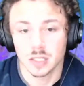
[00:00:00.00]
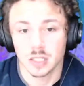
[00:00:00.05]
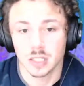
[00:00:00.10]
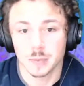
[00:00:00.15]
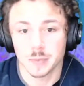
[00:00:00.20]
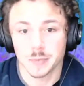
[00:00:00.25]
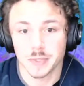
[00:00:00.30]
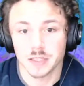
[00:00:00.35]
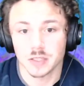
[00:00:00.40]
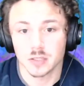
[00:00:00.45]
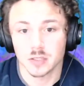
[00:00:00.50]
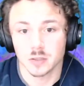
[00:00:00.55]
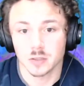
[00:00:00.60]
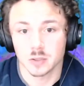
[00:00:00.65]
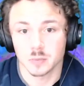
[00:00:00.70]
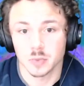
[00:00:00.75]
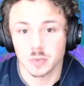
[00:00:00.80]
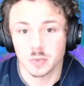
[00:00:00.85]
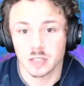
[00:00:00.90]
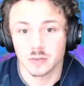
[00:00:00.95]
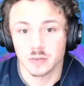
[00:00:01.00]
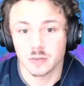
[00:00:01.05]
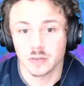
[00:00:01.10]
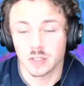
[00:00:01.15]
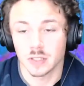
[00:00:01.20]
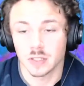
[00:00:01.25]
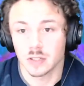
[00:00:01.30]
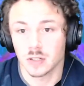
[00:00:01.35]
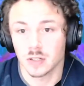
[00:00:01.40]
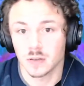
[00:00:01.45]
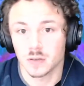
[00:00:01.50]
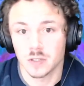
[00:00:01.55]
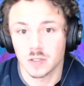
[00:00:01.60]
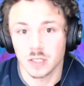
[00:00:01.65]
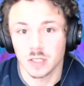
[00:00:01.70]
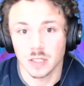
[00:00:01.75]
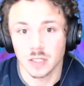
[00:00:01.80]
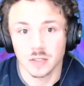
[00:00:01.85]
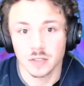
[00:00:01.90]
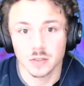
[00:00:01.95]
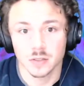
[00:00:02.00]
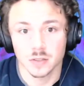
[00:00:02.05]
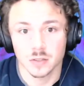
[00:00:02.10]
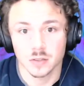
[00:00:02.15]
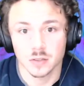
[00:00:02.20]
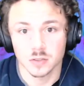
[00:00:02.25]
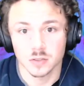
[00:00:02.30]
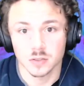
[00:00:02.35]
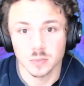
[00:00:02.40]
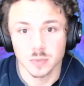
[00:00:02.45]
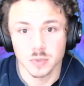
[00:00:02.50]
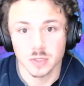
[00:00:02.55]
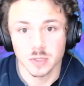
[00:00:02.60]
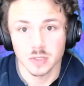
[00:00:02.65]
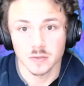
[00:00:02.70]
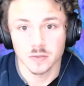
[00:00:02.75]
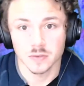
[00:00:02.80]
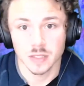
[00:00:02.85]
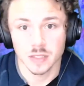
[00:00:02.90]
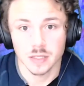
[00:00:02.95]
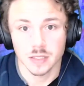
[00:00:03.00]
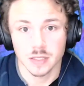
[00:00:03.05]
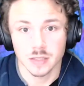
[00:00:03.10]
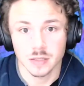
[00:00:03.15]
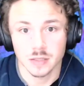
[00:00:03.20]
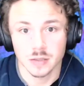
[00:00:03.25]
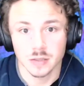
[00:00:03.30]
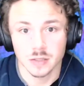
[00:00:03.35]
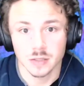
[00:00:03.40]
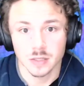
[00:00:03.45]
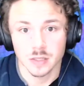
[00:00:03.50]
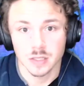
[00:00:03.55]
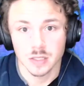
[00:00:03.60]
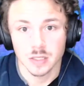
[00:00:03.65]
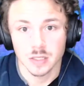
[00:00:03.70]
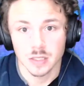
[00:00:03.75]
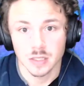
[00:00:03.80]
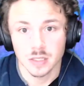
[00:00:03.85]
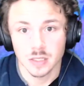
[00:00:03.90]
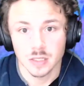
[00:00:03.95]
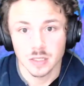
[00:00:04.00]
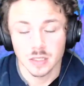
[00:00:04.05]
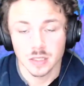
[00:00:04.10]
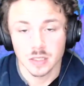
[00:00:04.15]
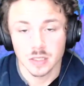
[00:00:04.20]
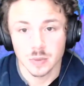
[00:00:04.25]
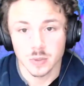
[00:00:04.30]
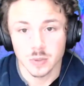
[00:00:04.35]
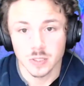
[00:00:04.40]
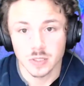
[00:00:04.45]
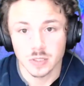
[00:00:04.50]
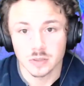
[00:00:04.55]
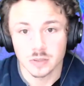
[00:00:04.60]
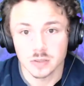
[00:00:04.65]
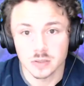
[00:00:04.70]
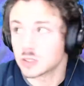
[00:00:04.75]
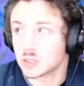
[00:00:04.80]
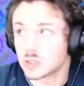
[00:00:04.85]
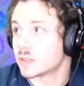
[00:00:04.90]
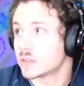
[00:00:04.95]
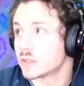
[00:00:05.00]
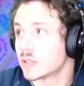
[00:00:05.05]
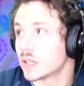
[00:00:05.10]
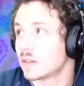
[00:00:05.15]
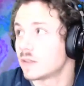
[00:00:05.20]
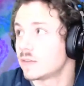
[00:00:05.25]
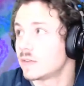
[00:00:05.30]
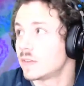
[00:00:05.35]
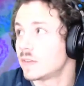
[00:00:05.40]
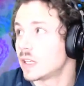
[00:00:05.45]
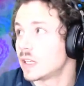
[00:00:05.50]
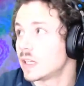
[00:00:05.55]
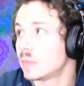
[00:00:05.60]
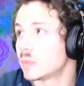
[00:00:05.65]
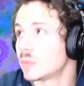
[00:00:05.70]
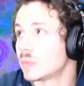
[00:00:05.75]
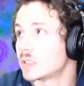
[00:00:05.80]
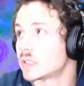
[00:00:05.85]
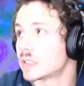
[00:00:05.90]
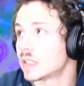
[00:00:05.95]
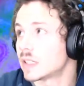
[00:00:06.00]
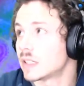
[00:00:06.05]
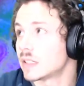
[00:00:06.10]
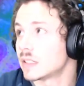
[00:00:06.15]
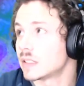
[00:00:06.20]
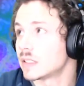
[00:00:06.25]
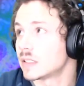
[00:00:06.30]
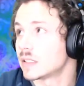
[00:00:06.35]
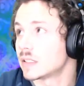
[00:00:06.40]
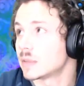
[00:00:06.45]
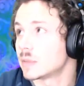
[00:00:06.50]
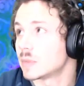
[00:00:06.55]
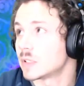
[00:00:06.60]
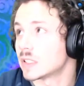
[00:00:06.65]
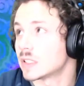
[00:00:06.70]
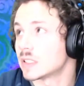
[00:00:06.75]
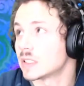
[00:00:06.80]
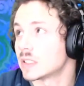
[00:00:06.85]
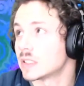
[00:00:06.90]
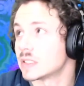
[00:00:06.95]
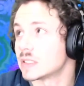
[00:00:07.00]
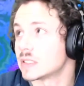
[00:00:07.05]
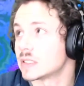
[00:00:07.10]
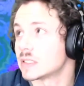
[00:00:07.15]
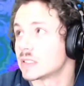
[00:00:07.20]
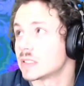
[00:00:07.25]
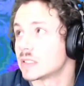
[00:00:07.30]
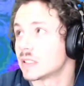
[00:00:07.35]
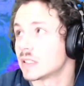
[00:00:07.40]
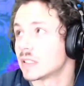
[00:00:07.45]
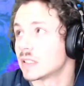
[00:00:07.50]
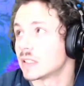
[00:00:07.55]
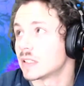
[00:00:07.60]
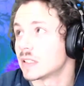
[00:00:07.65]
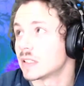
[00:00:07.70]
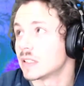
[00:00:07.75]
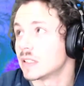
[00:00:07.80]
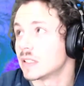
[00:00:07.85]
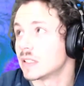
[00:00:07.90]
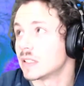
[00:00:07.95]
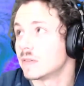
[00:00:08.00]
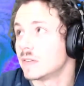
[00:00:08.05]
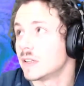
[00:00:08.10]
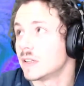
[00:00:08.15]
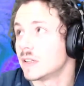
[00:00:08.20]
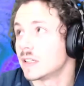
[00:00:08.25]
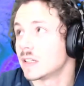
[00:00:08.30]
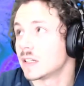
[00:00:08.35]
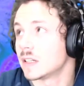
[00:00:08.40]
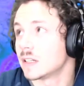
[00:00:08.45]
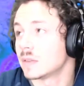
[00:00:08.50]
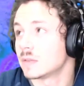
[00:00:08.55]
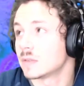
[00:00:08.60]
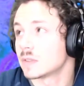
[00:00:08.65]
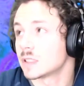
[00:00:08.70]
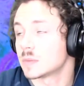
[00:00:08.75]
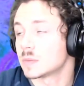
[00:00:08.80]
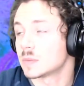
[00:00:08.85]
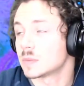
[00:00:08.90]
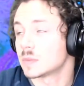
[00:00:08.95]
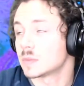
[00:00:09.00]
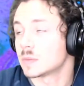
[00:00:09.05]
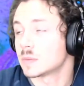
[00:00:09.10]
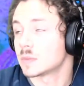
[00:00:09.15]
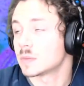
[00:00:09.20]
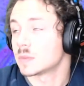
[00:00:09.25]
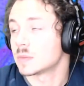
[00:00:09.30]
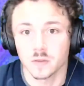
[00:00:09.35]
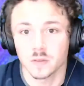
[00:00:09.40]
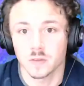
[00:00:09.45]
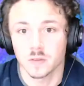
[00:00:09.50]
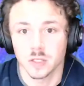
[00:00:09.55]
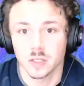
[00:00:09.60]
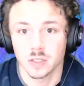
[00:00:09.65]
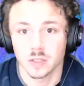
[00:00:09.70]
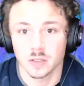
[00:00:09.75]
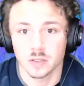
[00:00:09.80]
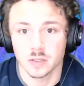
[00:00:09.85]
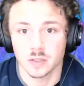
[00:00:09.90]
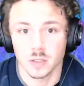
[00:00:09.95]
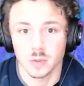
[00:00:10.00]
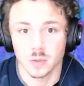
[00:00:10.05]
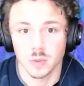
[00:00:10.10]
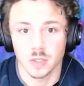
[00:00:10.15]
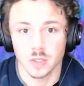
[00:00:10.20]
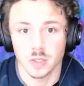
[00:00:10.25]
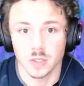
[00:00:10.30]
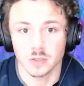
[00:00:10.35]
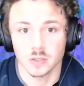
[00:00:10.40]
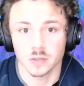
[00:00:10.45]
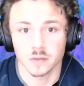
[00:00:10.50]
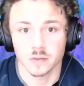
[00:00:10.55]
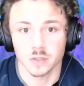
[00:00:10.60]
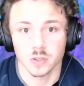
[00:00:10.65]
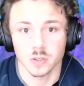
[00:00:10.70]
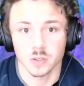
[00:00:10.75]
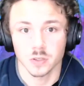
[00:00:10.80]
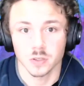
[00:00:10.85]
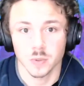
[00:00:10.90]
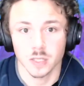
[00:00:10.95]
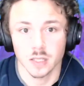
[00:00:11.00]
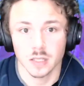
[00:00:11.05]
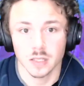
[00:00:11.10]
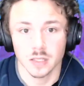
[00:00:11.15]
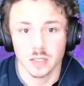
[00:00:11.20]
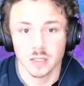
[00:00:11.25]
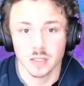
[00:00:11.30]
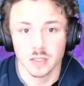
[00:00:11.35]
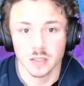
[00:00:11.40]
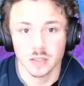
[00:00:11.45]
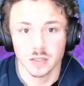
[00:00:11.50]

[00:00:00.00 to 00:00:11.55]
That's also probably running off the internal GPU right now. Windows server at 50%, because the video, let's put the video over here so the Windows server goes away, I think.